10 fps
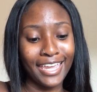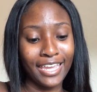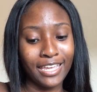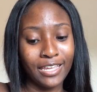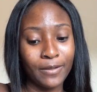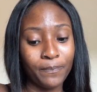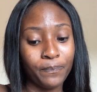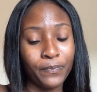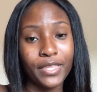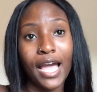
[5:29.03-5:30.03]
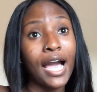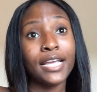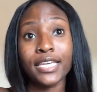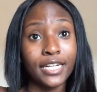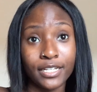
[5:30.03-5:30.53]
and
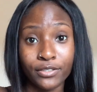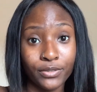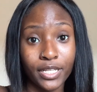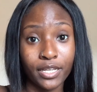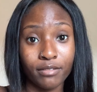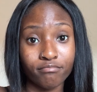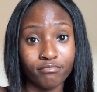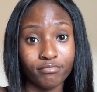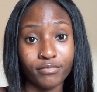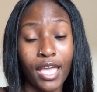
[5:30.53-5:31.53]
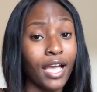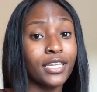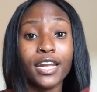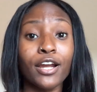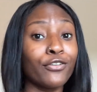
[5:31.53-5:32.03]
I cannot do that.
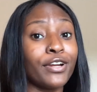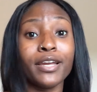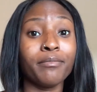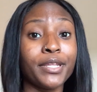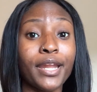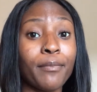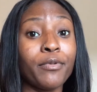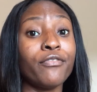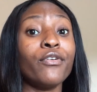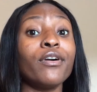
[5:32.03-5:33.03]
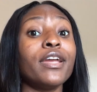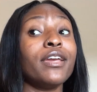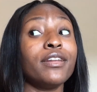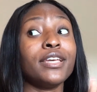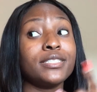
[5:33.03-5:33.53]
I cannot cram the night before
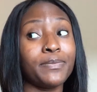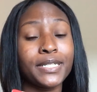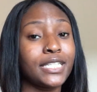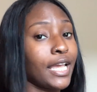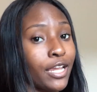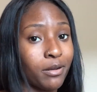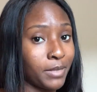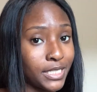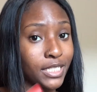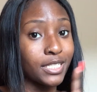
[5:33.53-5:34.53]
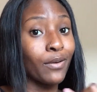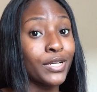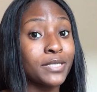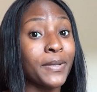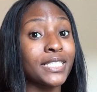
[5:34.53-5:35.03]
and expect an A on my test. I
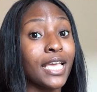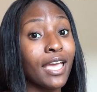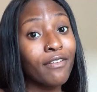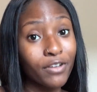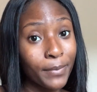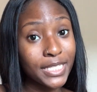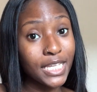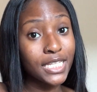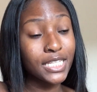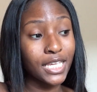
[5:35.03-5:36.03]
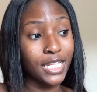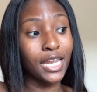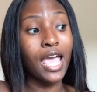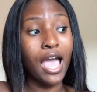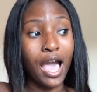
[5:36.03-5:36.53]
will expect an F on my test
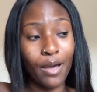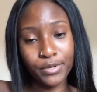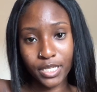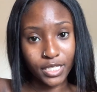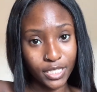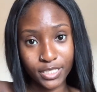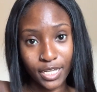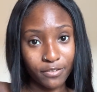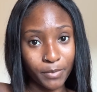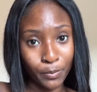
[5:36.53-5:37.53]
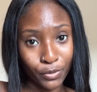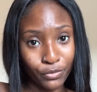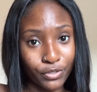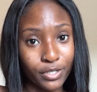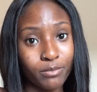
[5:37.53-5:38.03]
and I would get kicked out of my
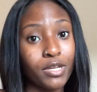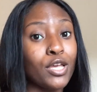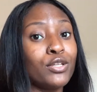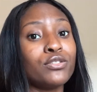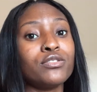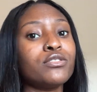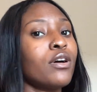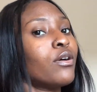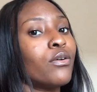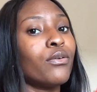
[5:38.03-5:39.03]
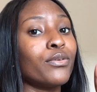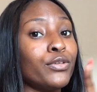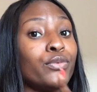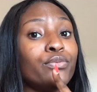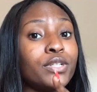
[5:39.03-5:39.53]
program. So
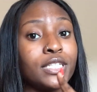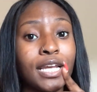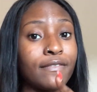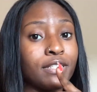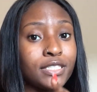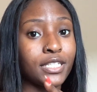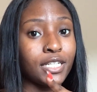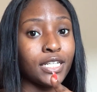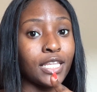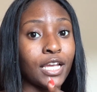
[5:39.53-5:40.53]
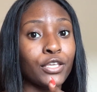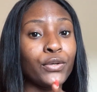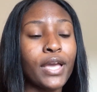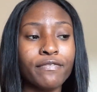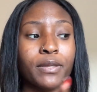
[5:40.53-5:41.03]
you really have to study.
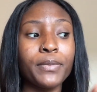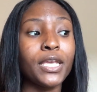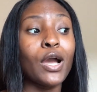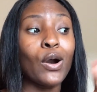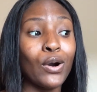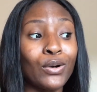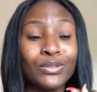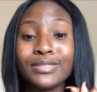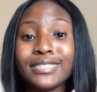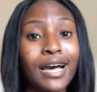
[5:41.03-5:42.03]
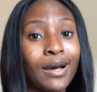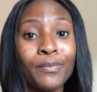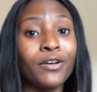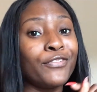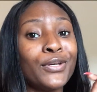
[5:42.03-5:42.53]
Like, you have to be on
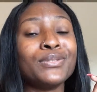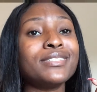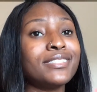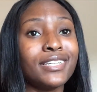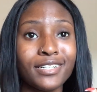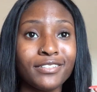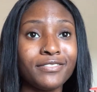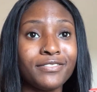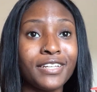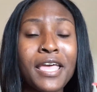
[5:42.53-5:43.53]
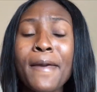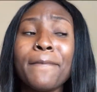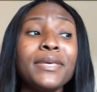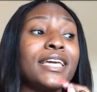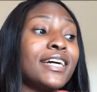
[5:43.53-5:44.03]
top of your stuff,
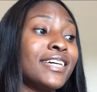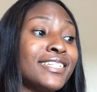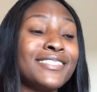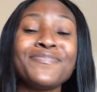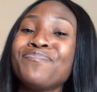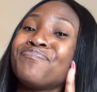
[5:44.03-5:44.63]
because